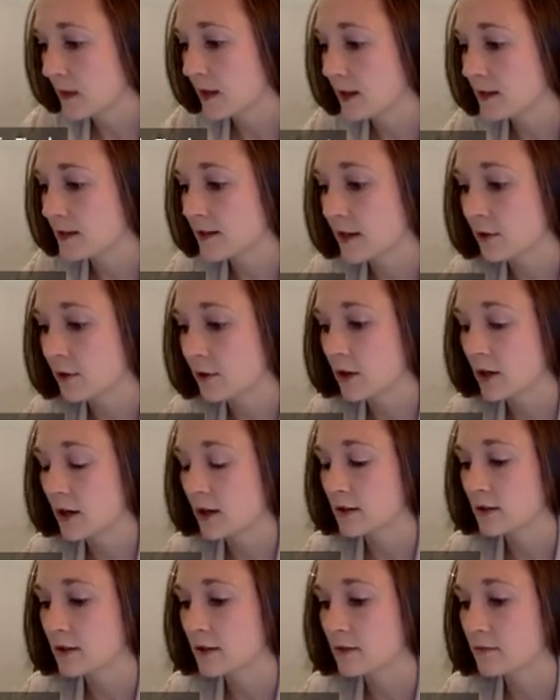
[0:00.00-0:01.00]
is held
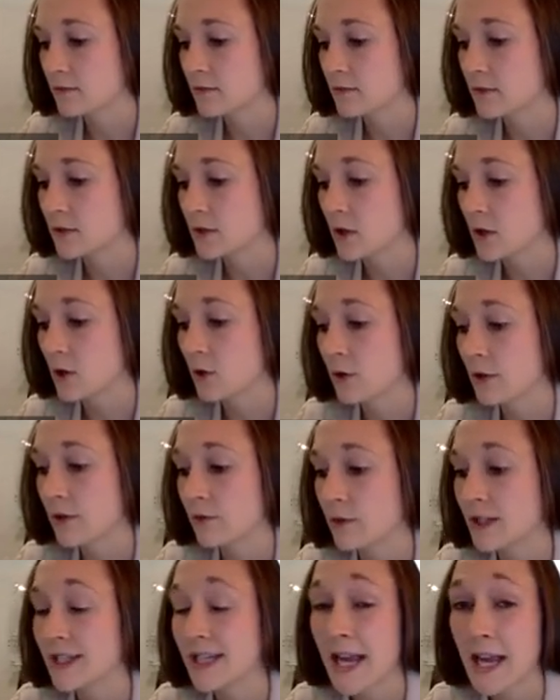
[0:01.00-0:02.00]
constant? So
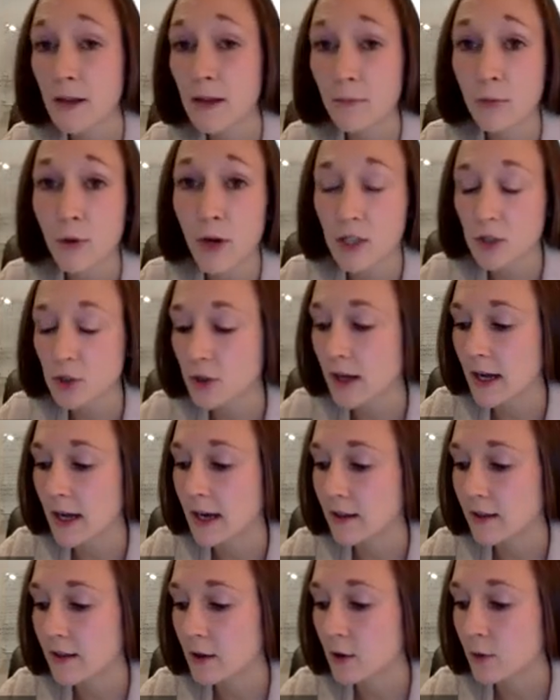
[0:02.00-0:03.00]
if we take pressure
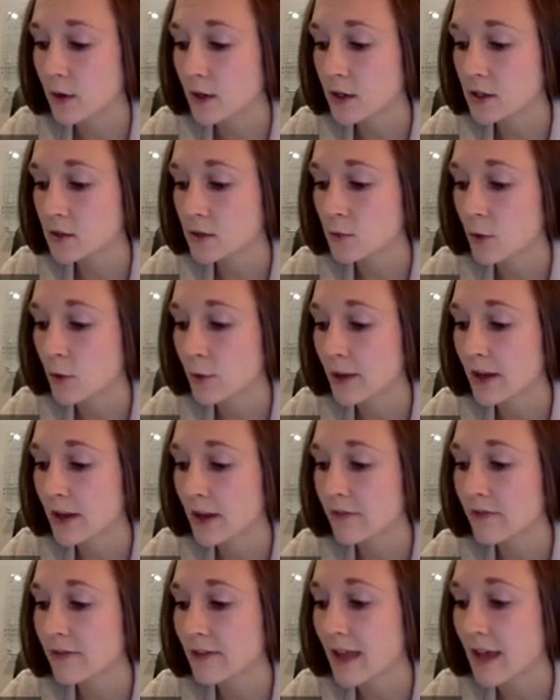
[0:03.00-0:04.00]
out of the equation, what we
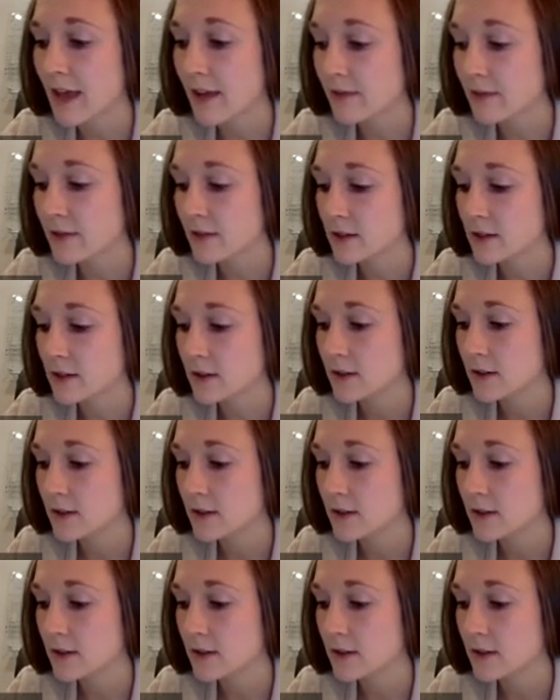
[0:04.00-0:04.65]
have left